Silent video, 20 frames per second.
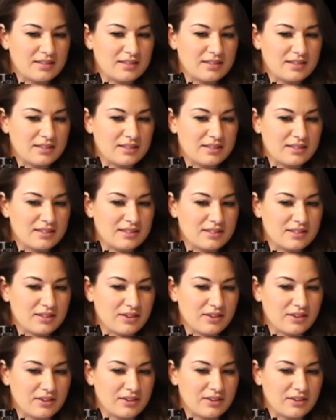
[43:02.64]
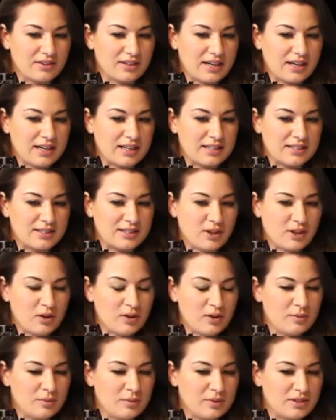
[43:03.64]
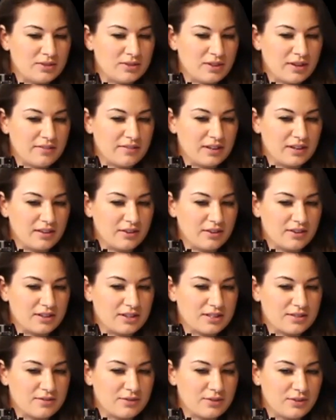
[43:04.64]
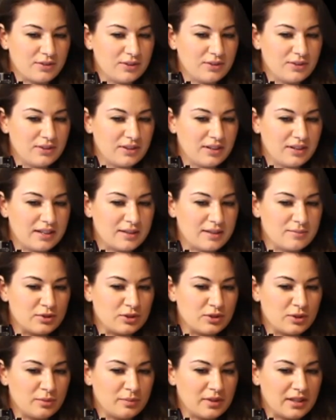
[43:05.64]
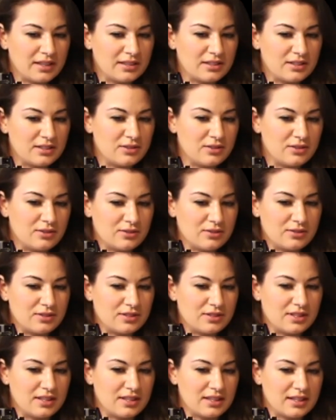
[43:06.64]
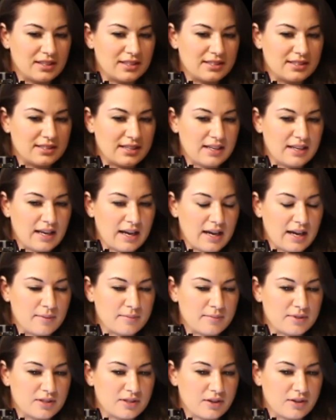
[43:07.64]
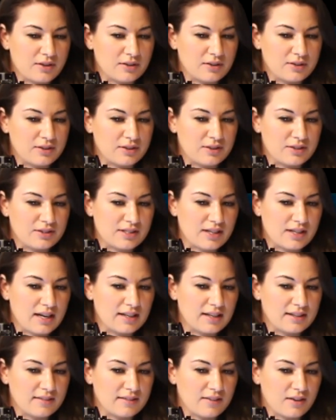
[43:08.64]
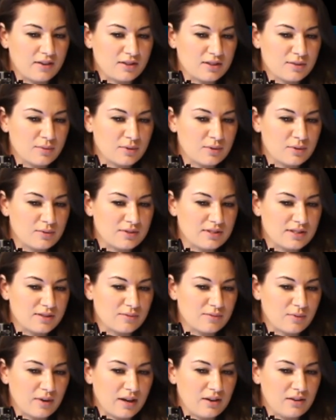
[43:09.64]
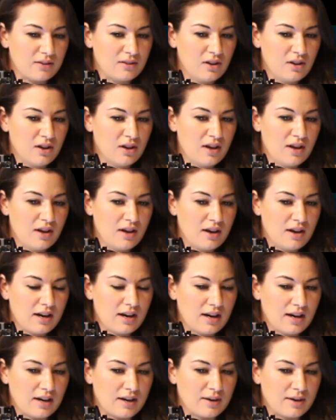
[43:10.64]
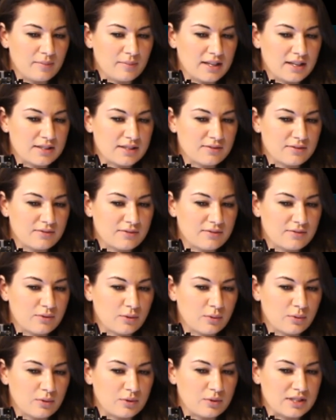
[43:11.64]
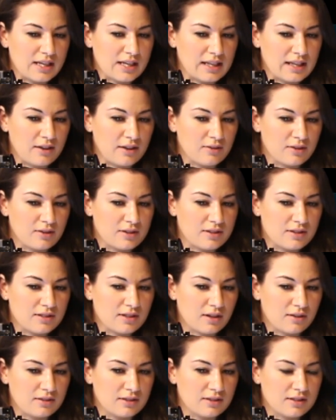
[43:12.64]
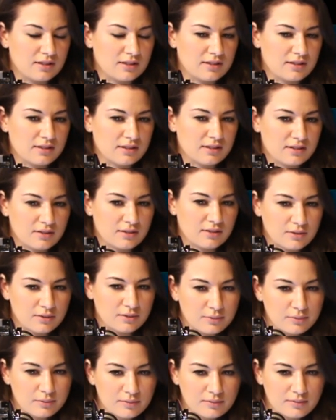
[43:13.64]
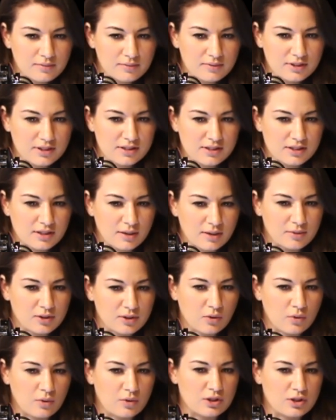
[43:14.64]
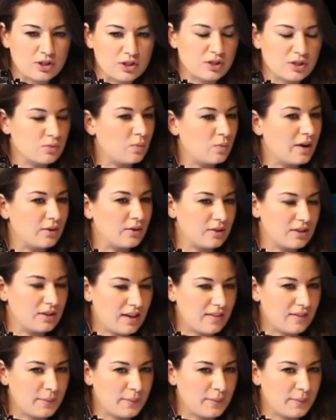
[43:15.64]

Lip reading: So Tobin, we do have another question for you. Do you plan to use the consent apps on site at the hospitals as well as for telehealth consultant? Oh, just jumped, or just one or the other?